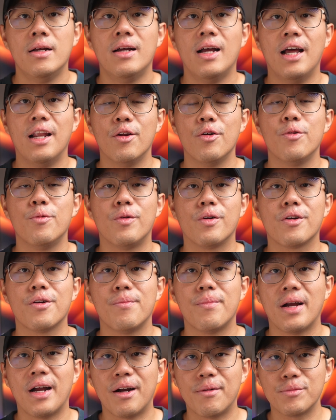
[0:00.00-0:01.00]
Hello and welcome
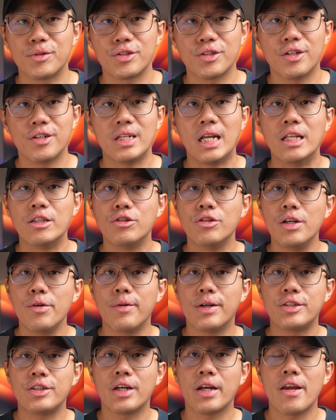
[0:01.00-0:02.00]
back, I'm Sean, and today
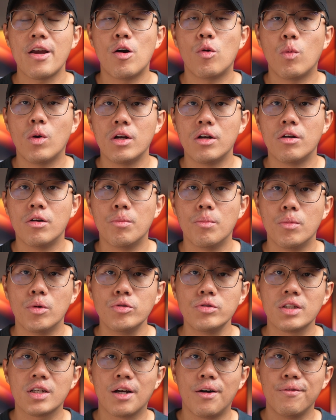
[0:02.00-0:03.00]
we're checking out one of the
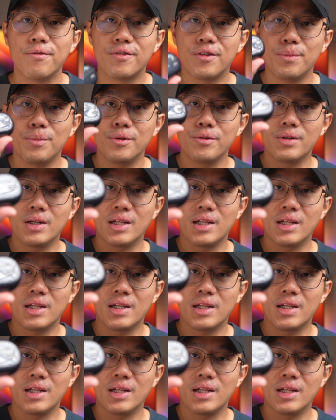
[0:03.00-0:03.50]
most comfortable